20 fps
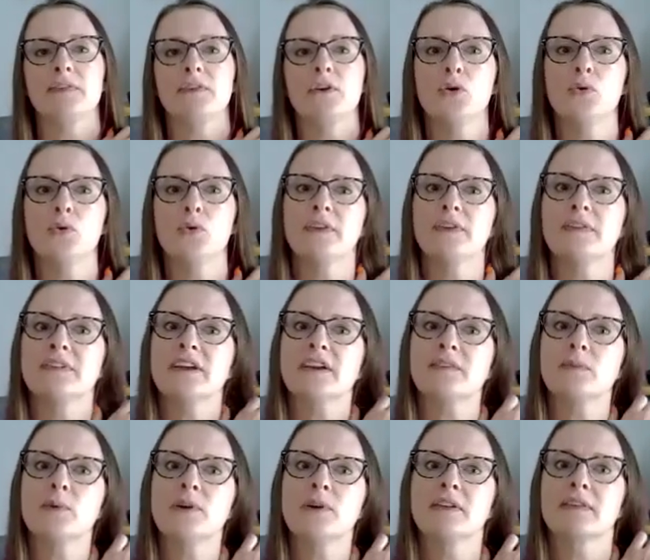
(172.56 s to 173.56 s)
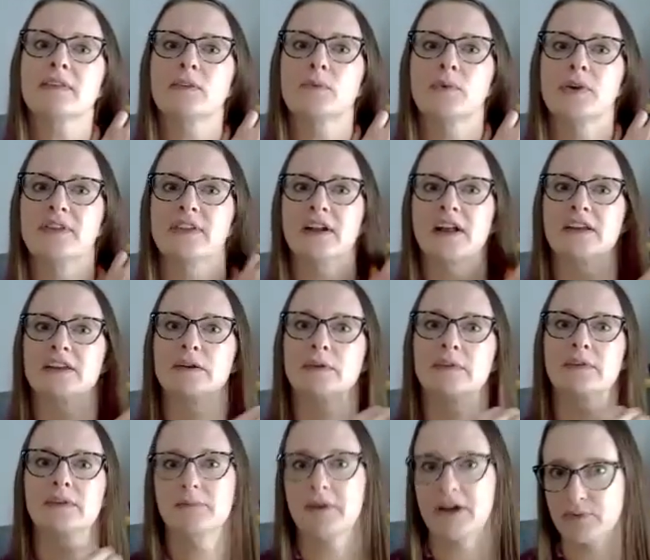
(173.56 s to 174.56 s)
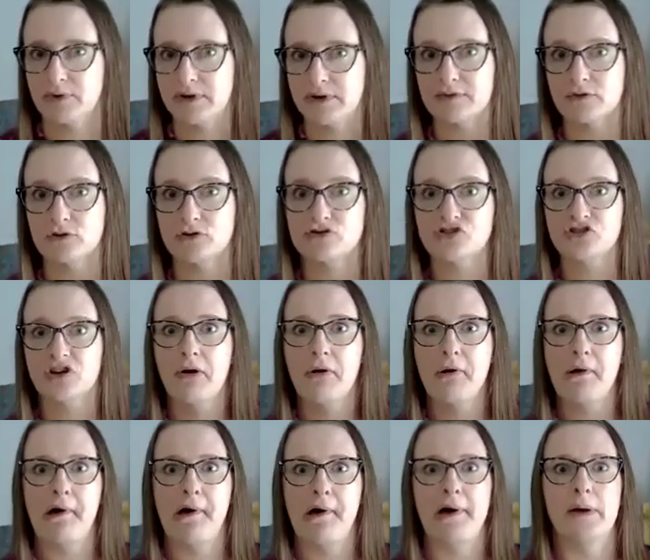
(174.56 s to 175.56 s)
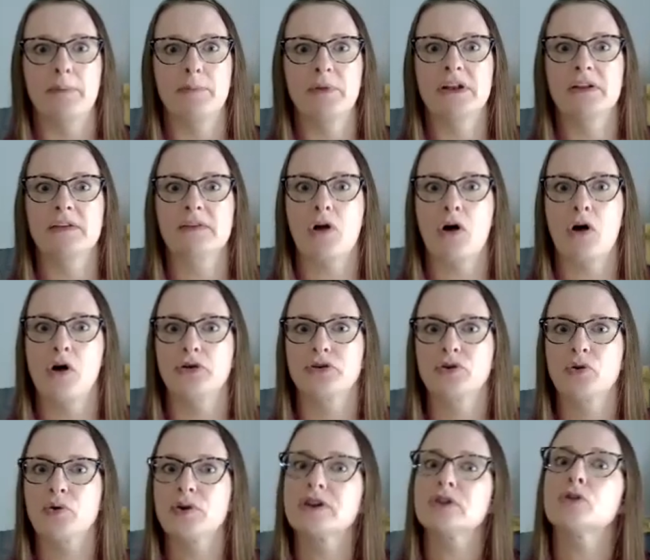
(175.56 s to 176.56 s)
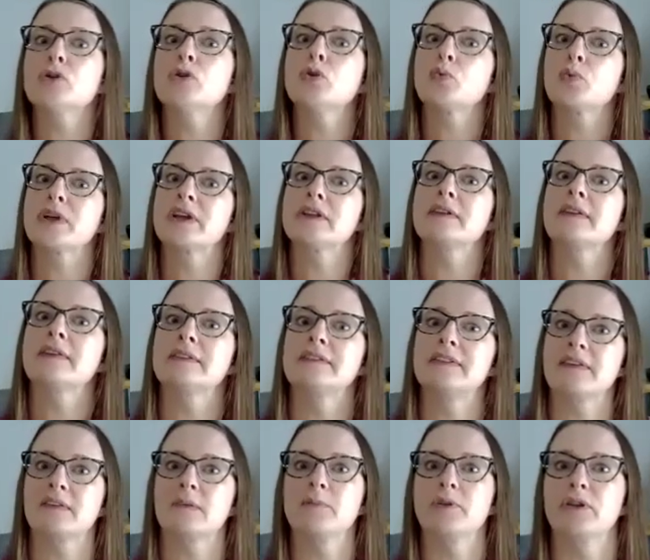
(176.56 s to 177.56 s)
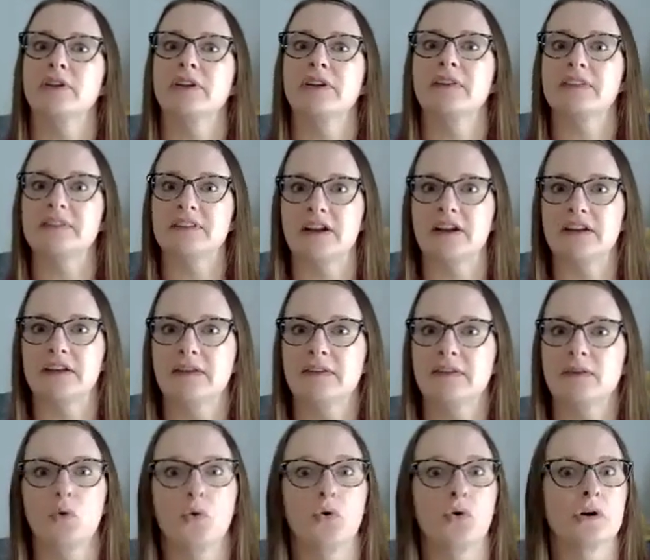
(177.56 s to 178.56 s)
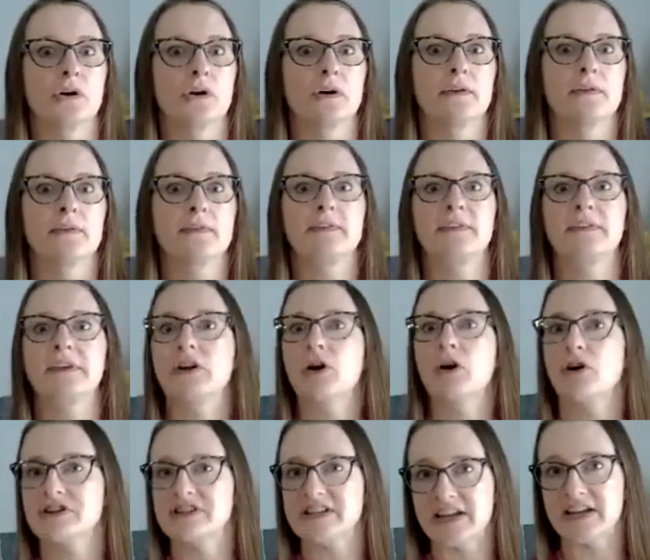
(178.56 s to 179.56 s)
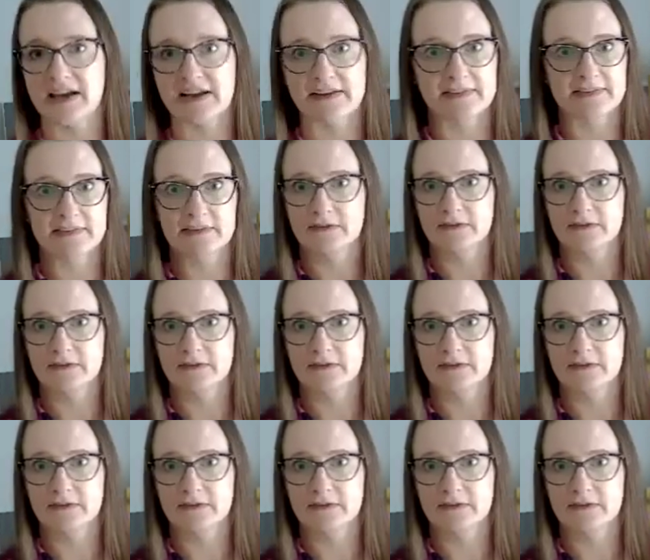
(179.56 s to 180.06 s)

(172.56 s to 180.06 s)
So this next one is the one that I use in my research. It is called Critical Realist Disability Studies, or CRDS